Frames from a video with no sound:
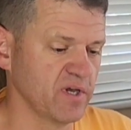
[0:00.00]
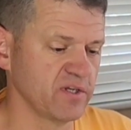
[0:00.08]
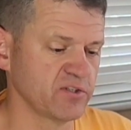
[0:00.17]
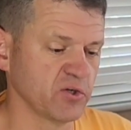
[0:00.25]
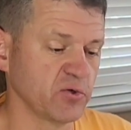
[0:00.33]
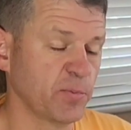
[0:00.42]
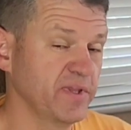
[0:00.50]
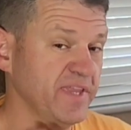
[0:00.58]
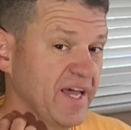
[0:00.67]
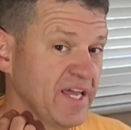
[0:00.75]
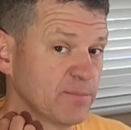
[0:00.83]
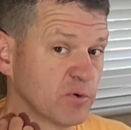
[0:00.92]
So to put
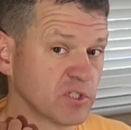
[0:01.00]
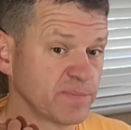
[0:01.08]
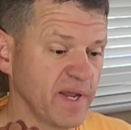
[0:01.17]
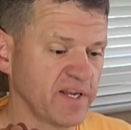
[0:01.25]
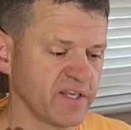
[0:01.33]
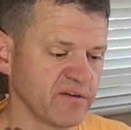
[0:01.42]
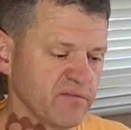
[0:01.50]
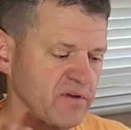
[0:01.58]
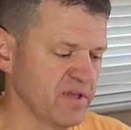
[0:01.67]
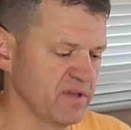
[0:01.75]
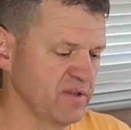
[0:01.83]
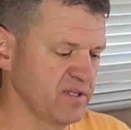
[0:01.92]
that in perspective,
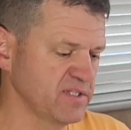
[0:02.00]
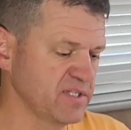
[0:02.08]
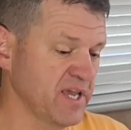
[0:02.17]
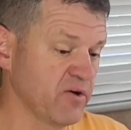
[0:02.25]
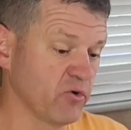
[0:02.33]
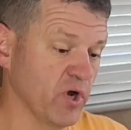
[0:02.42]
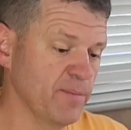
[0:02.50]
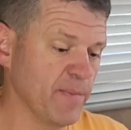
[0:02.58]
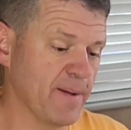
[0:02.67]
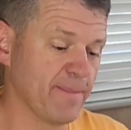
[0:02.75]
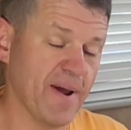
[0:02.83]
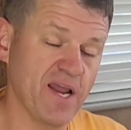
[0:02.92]
this can run
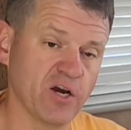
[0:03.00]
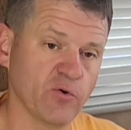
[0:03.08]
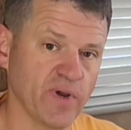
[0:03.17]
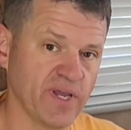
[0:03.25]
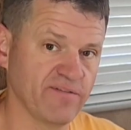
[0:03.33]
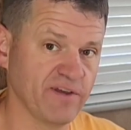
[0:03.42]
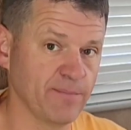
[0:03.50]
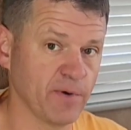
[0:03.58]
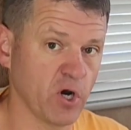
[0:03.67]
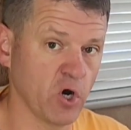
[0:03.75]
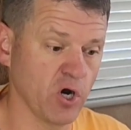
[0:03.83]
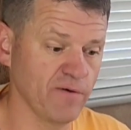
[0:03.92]
my microwave in
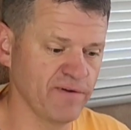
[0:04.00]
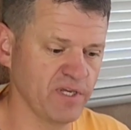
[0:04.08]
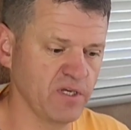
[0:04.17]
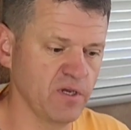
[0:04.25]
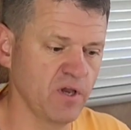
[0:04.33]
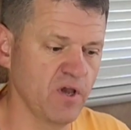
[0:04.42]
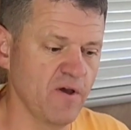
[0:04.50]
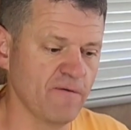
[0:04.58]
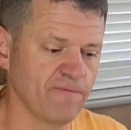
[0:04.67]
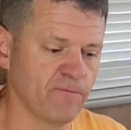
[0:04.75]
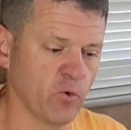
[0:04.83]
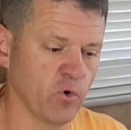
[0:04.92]
my RV
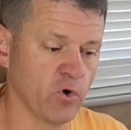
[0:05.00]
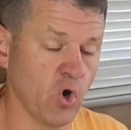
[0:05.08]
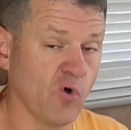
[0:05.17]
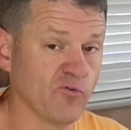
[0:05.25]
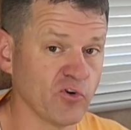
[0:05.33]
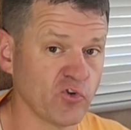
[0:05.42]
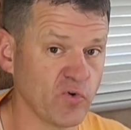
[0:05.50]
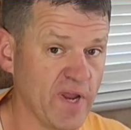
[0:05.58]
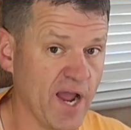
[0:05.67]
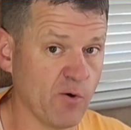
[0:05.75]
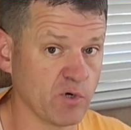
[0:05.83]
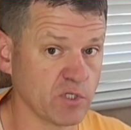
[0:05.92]
for over 3
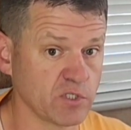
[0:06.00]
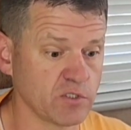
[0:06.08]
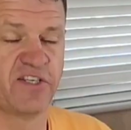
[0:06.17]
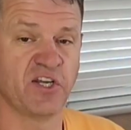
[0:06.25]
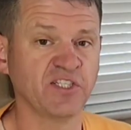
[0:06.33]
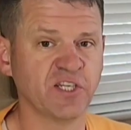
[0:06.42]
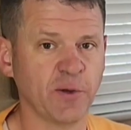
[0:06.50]
hours. Tons of